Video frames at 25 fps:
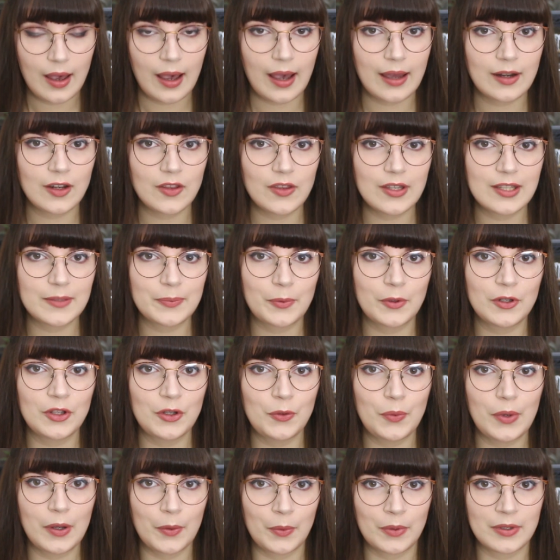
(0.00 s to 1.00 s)
and at this point
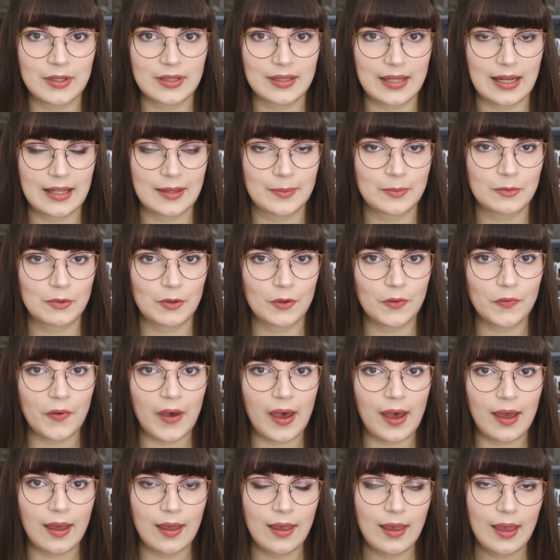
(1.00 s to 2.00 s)
you will want to take them to a
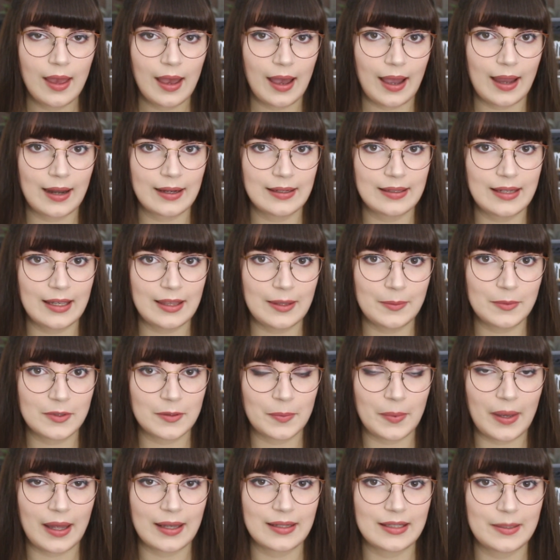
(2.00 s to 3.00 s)
vet and get them
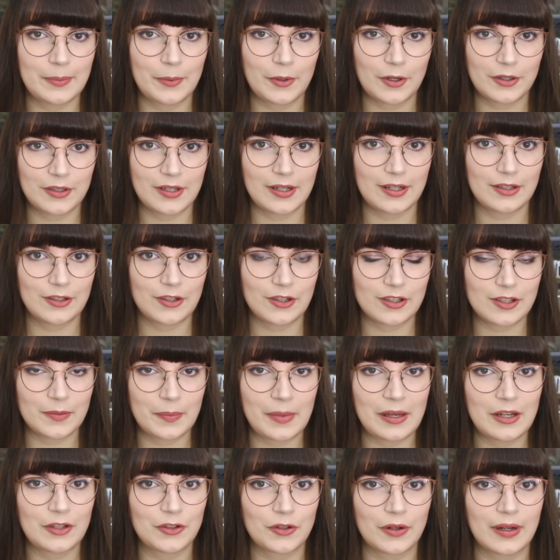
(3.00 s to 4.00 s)
some antibiotics just to
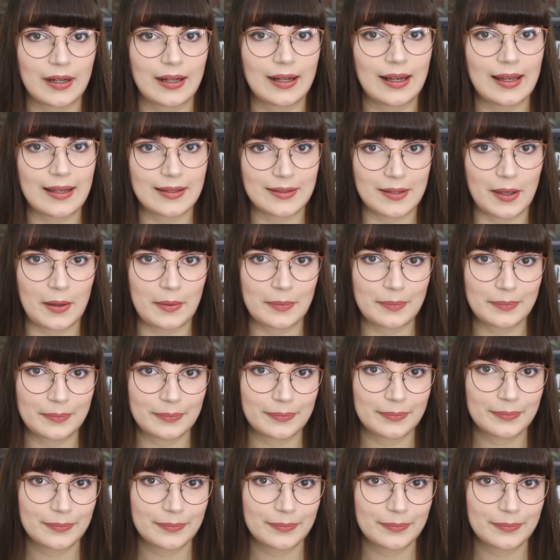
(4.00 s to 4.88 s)
make sure it clears up.